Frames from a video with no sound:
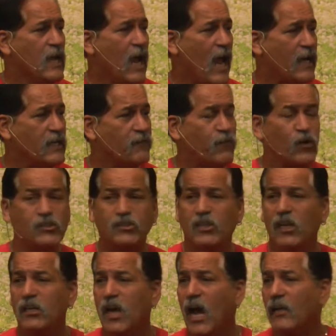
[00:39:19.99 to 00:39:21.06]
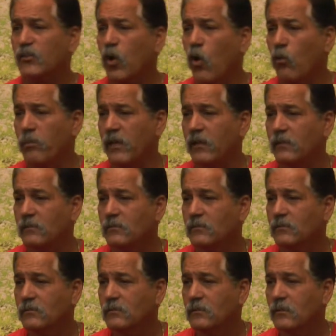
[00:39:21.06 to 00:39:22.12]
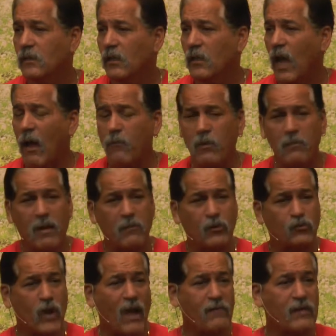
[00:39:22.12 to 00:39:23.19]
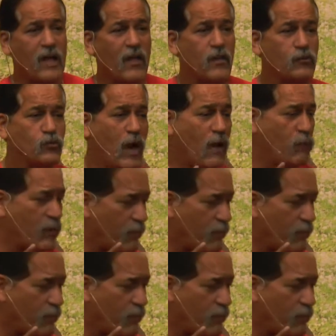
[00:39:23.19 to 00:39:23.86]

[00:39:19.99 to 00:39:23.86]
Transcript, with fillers: And the first thing God told me I remember driving out of the driveway.